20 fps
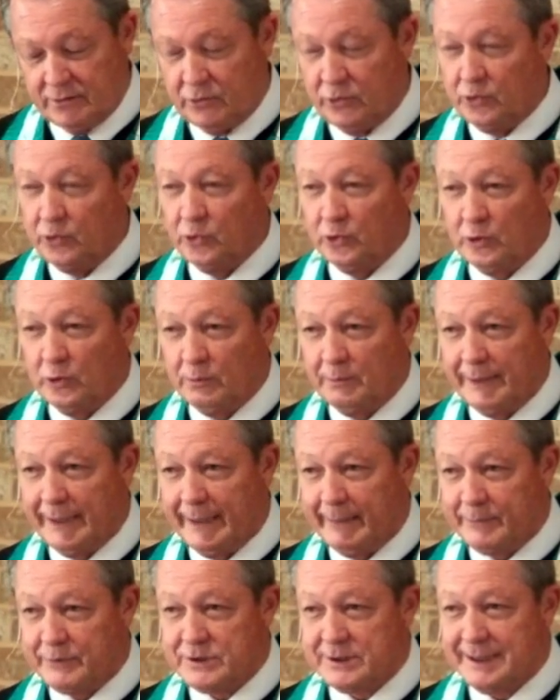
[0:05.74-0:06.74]
Google
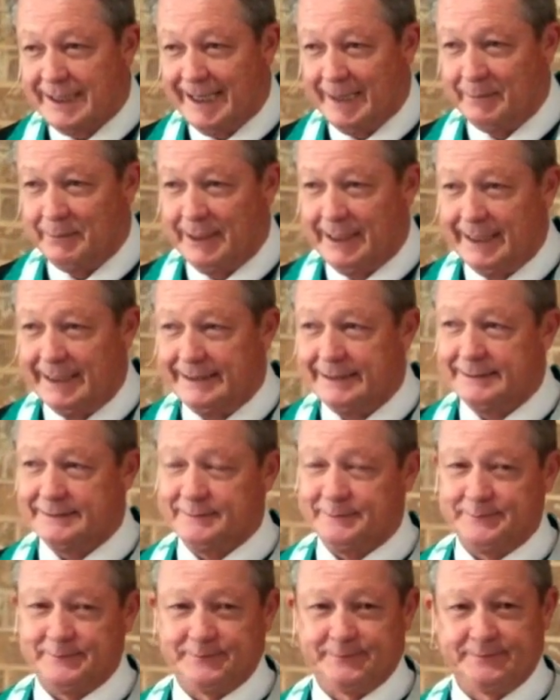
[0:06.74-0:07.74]
Maps timeline?
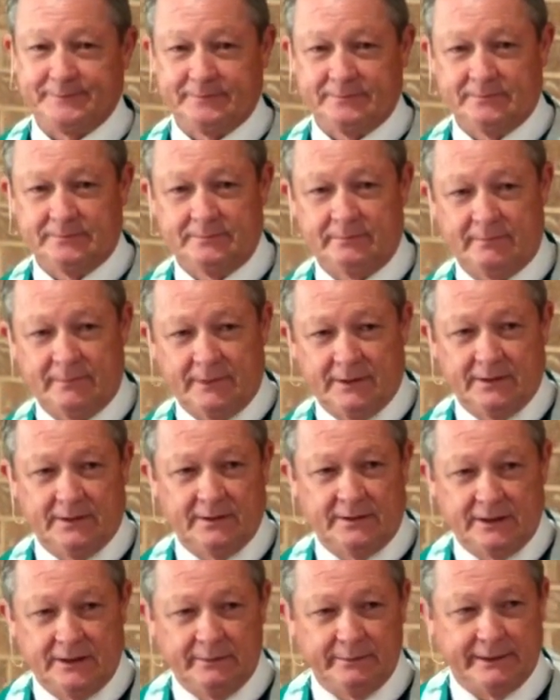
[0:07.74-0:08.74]

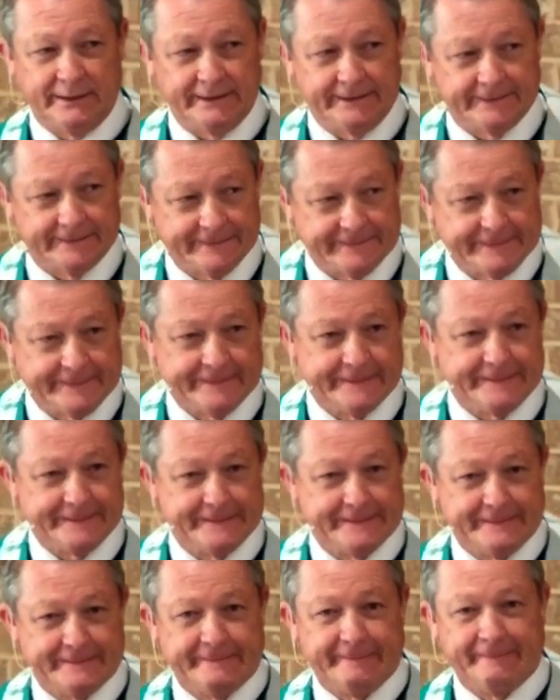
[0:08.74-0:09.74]
Anybody?
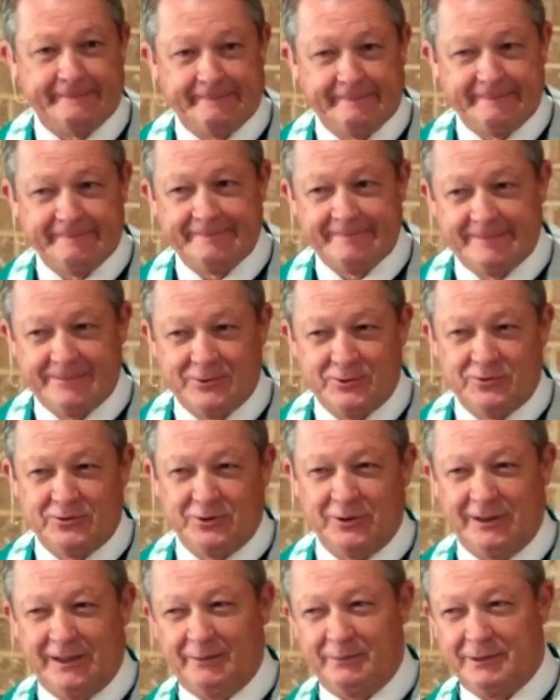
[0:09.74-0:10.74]

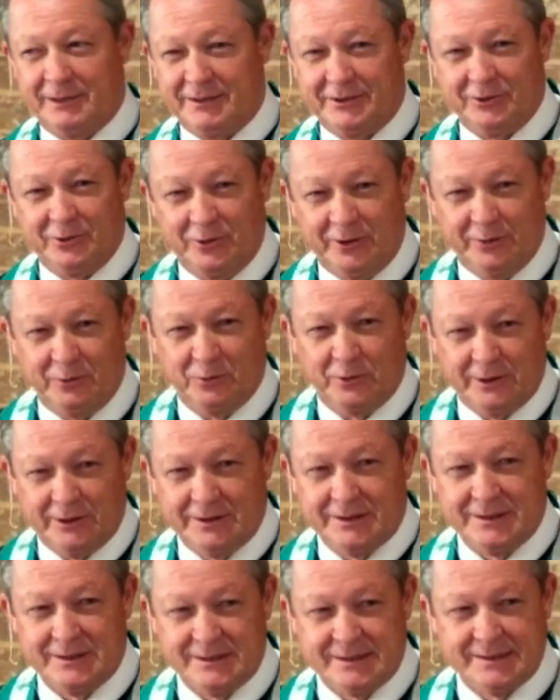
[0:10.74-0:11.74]
Surely I'm not the only
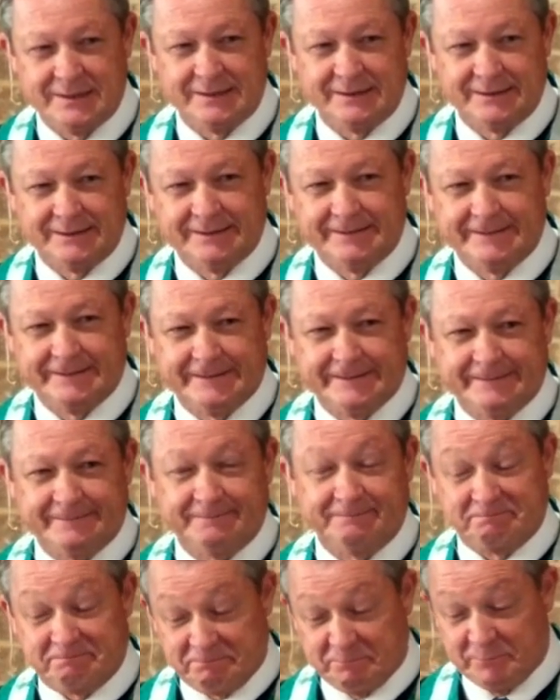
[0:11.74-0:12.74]
one.
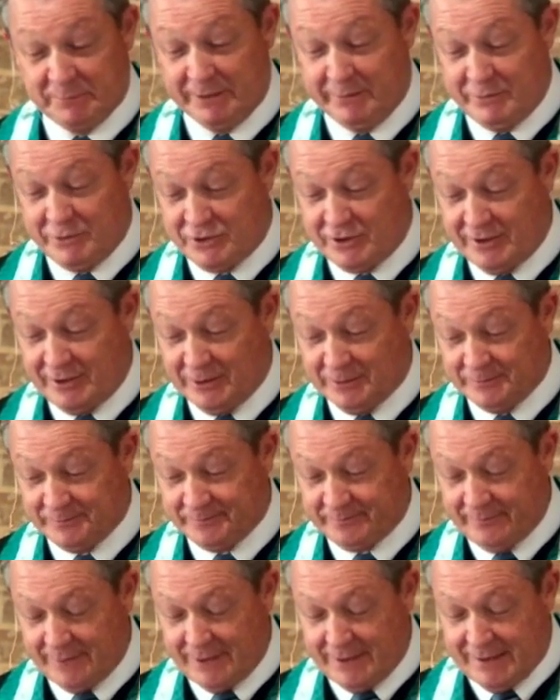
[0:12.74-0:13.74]
Maybe so.
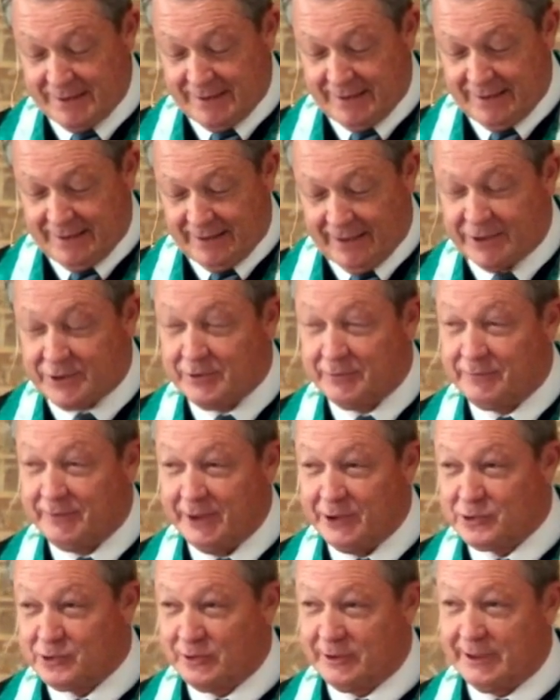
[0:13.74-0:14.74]
It's a
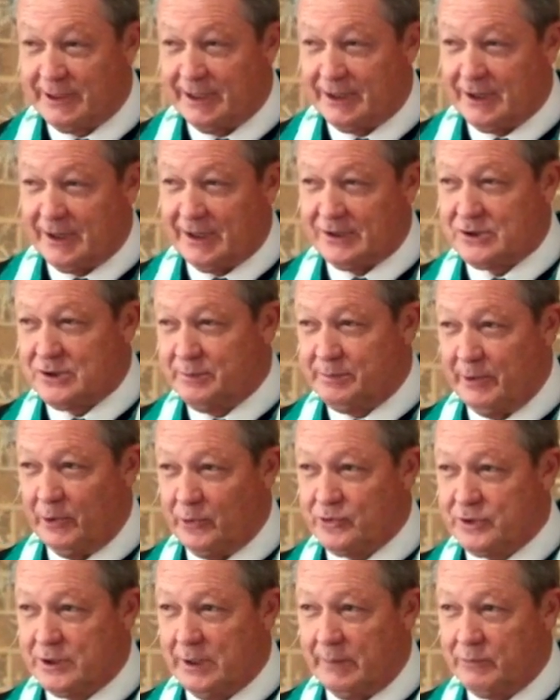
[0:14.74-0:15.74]
feature that I
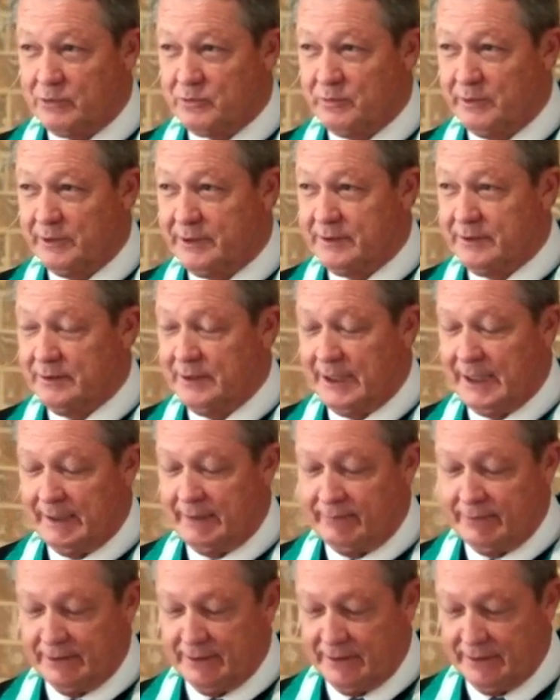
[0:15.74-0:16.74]
suppose comes with
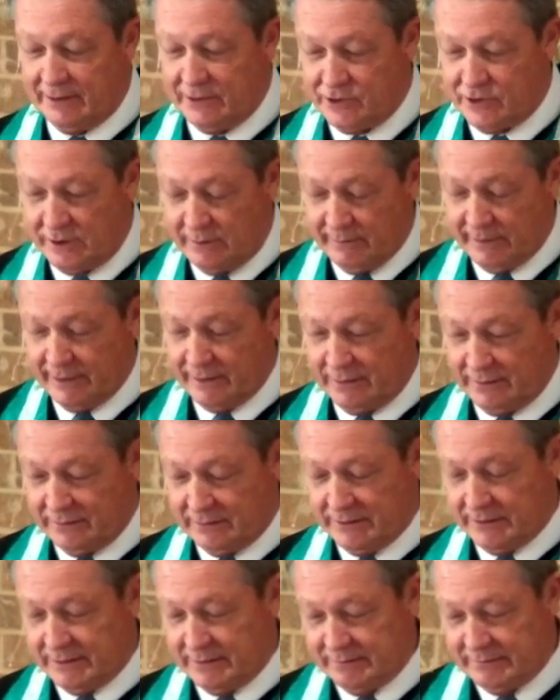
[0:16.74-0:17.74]
having a
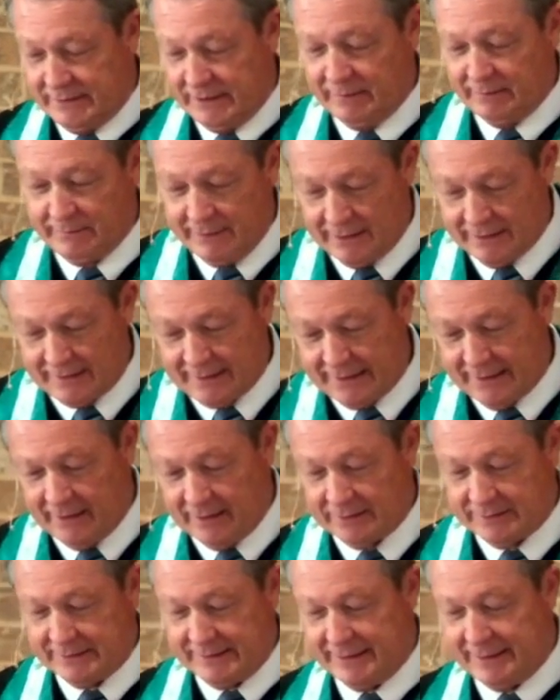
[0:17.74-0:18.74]
Gmail email account.